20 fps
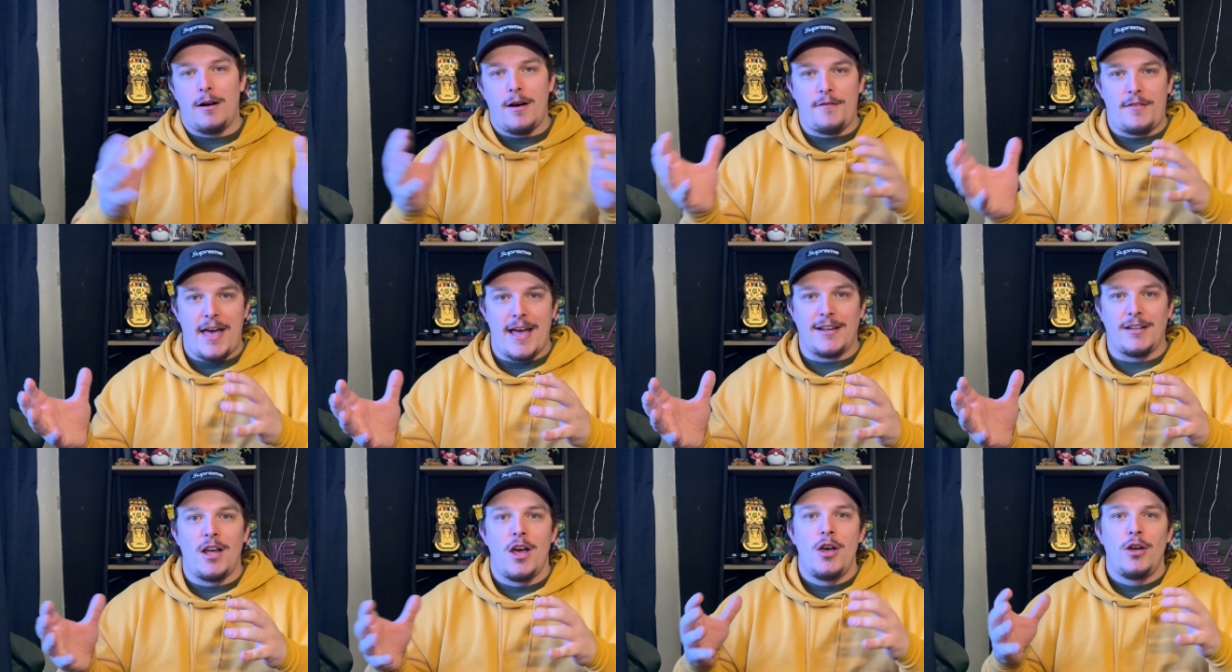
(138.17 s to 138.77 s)
have
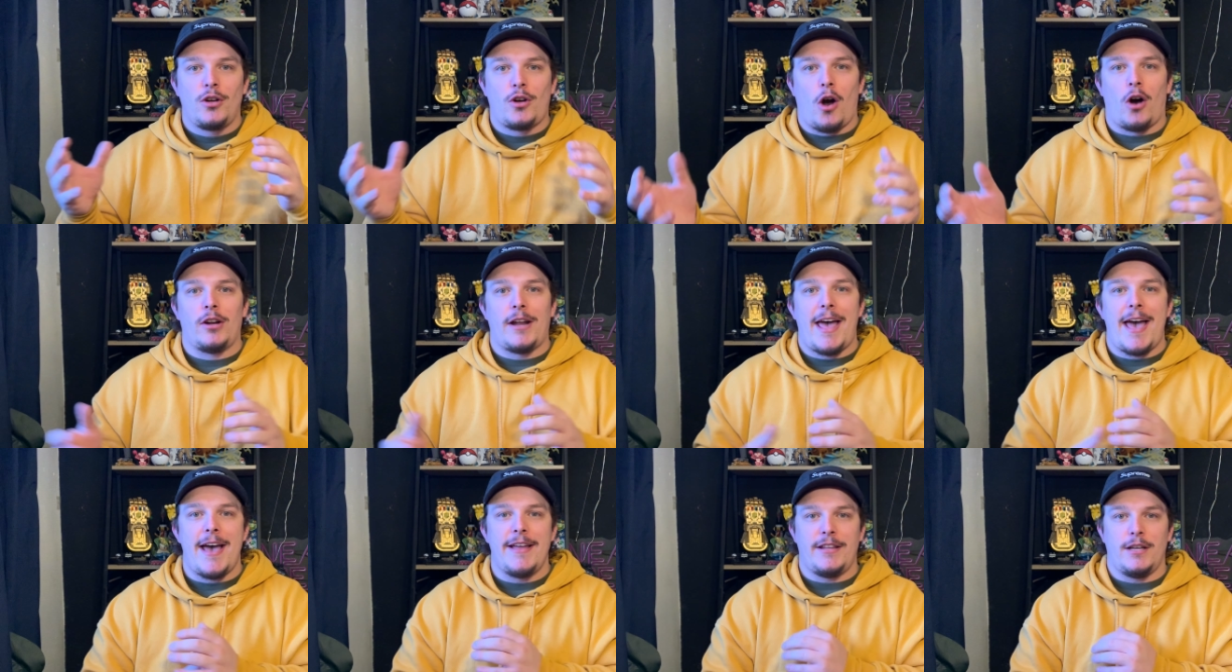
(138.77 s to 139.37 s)
then gone
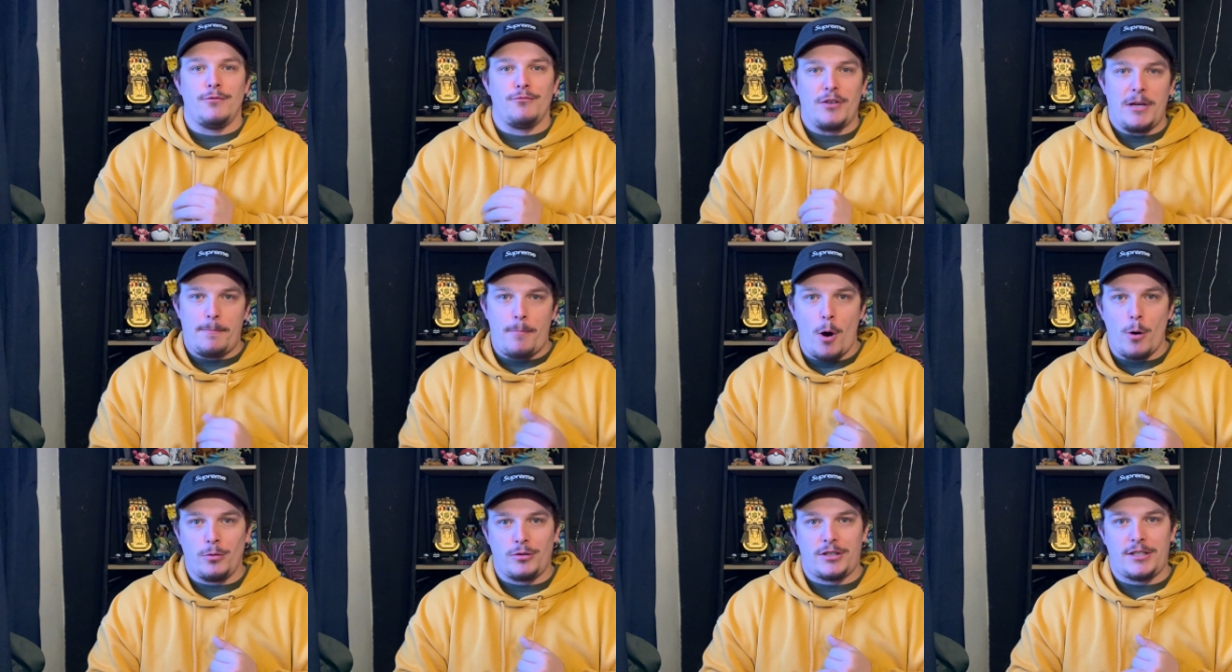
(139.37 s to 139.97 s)
ahead and
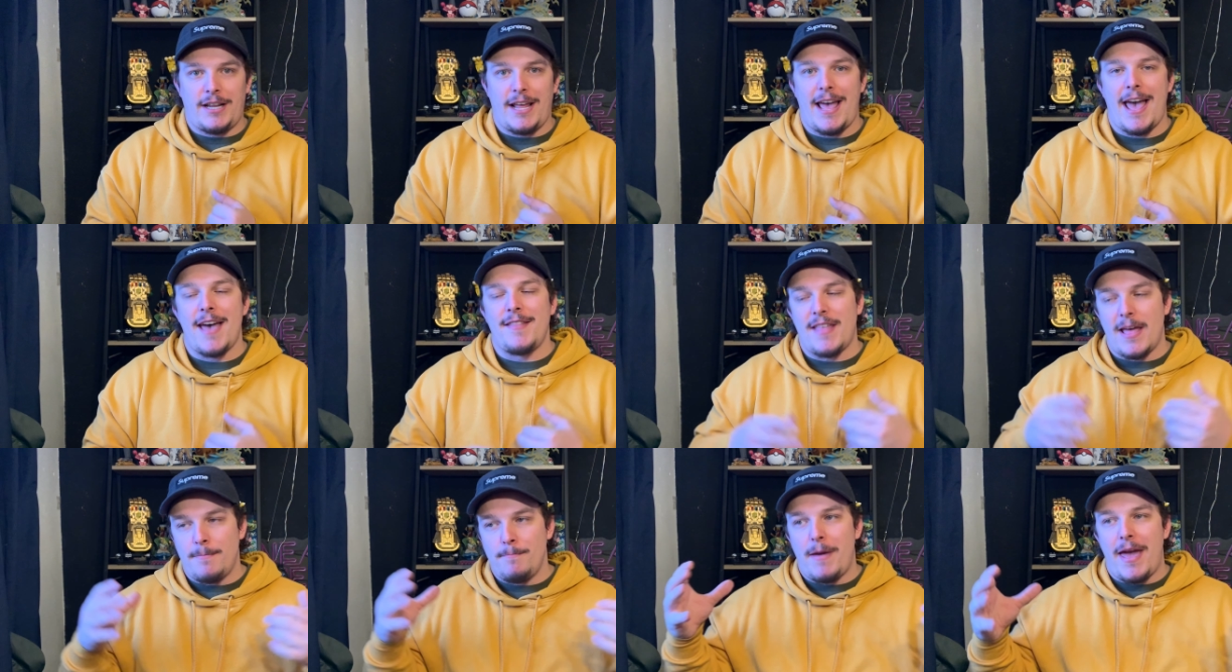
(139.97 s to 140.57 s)
reposted it and
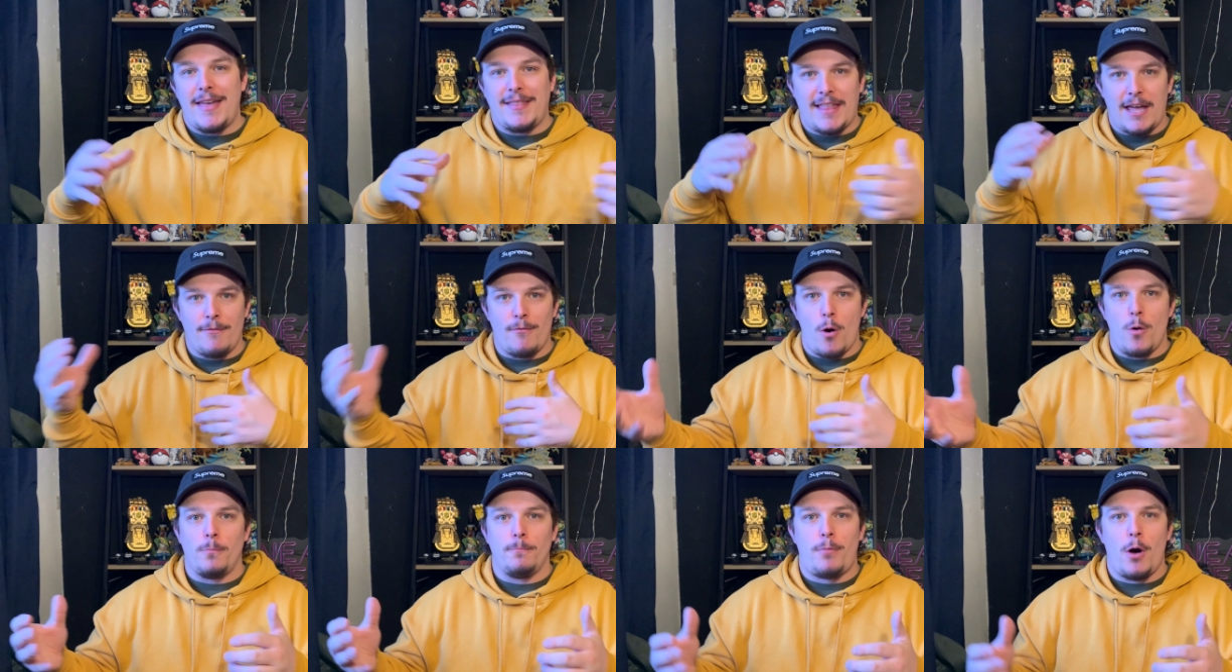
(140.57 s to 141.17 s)
then made their
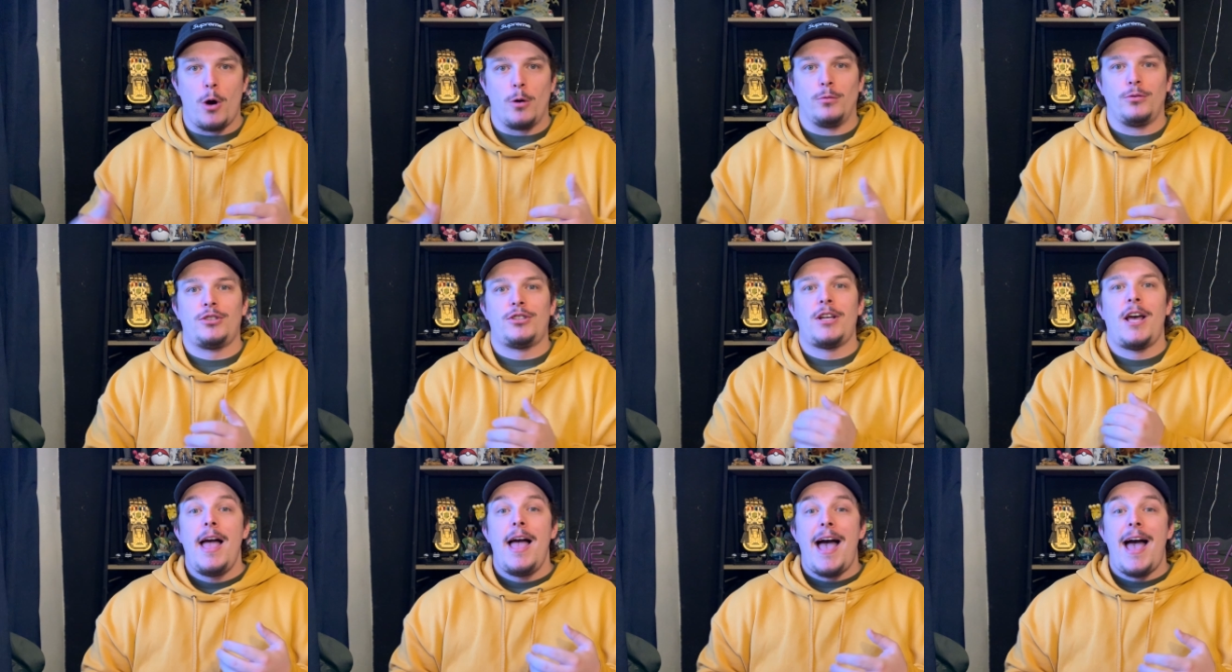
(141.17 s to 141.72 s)
own post.